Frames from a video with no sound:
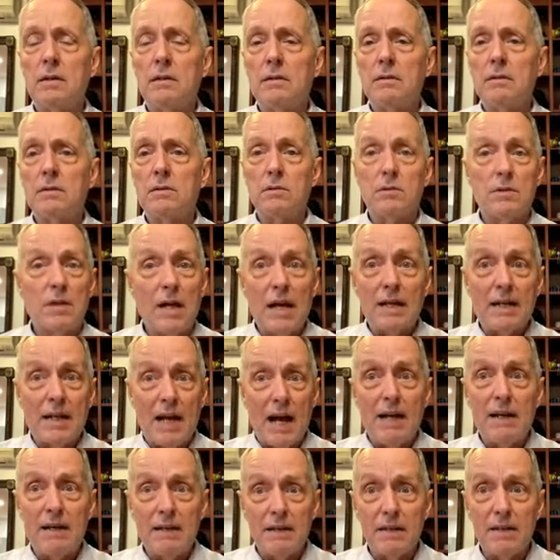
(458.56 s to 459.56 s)
So that
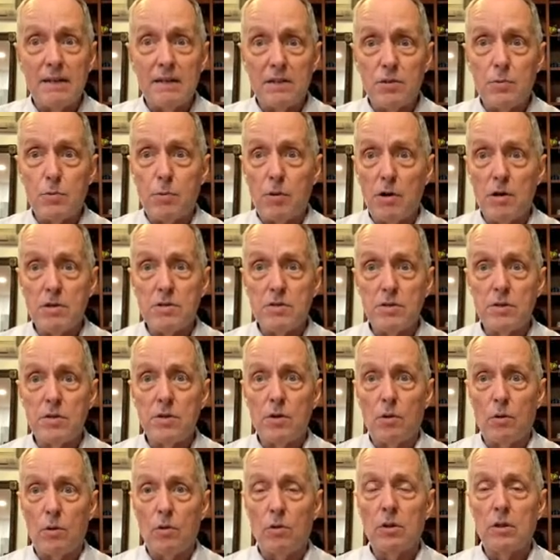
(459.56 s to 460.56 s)
kind of thing is present
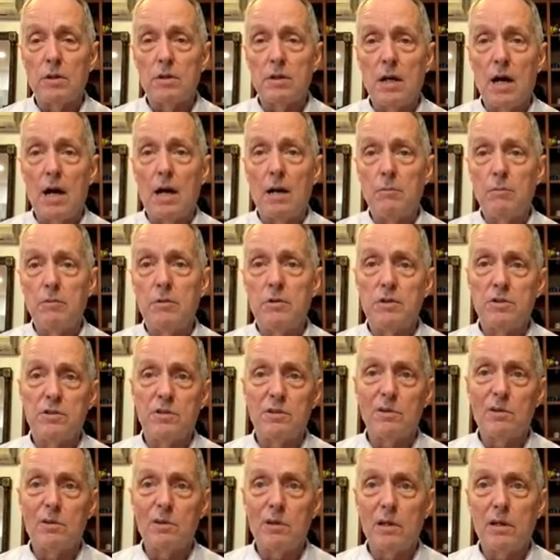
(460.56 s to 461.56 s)
all the time, which is
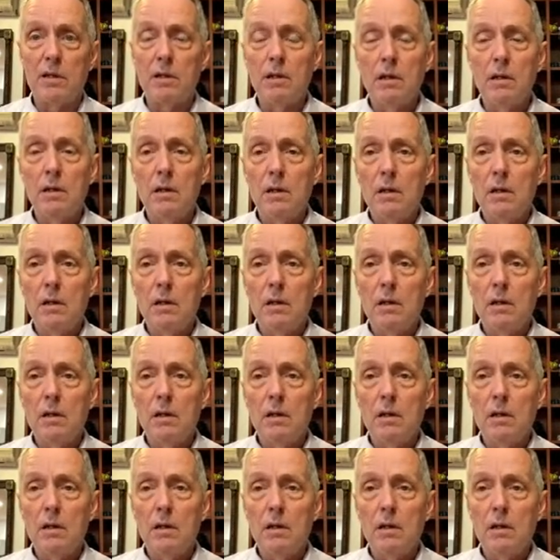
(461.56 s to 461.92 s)
annoying.